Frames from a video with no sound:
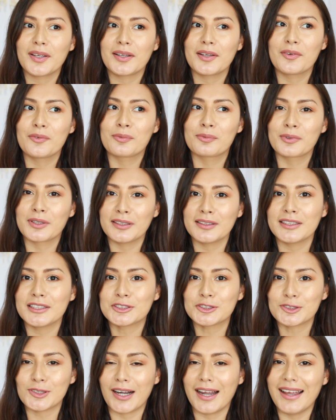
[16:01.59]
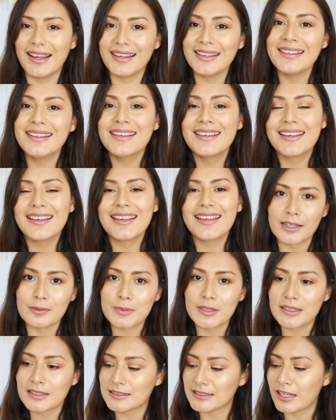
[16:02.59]
really dry,
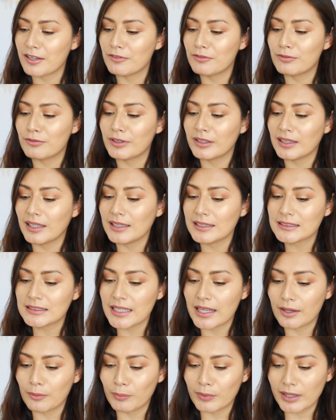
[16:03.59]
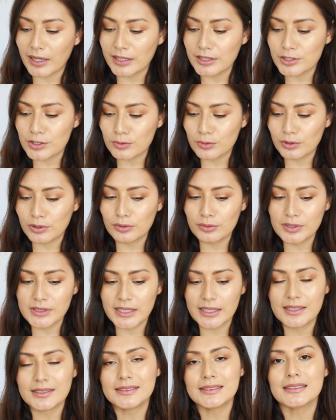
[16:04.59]
because I realized that when I do use
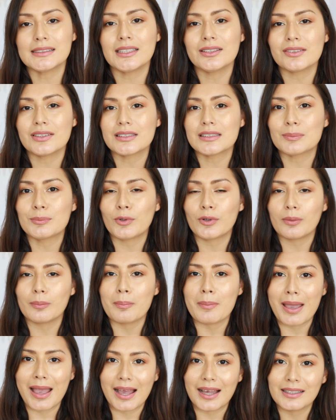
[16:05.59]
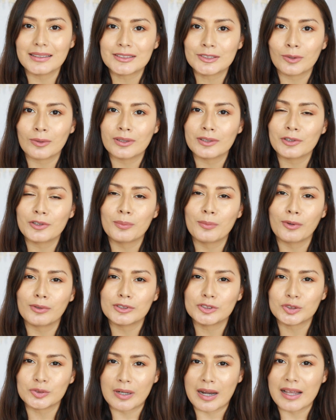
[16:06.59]
a concealer that's more matte or a little more
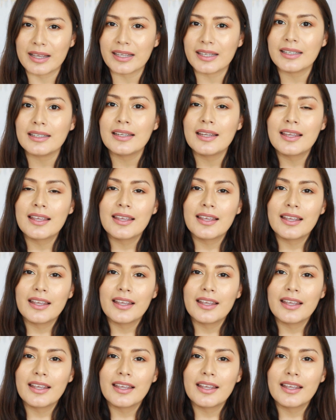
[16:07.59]
drying,